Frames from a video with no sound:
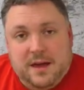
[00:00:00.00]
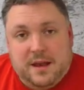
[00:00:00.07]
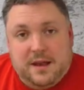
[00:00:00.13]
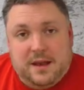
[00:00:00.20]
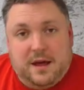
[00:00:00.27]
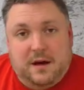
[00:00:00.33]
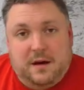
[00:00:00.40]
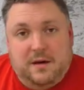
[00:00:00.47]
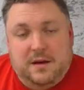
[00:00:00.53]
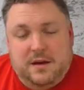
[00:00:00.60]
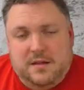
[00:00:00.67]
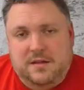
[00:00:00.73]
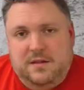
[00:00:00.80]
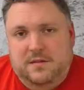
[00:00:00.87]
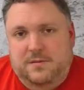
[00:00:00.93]
Now,
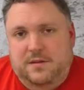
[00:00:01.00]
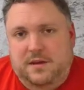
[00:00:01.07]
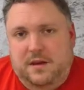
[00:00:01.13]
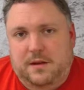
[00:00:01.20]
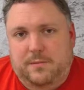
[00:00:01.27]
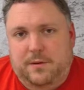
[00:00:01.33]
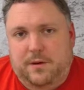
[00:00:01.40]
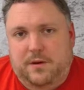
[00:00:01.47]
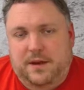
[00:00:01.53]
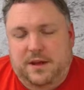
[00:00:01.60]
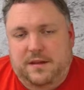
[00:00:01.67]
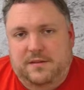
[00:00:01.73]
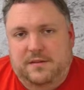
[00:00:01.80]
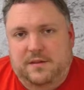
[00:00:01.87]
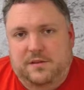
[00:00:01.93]
in this particular
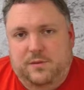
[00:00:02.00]
botnet,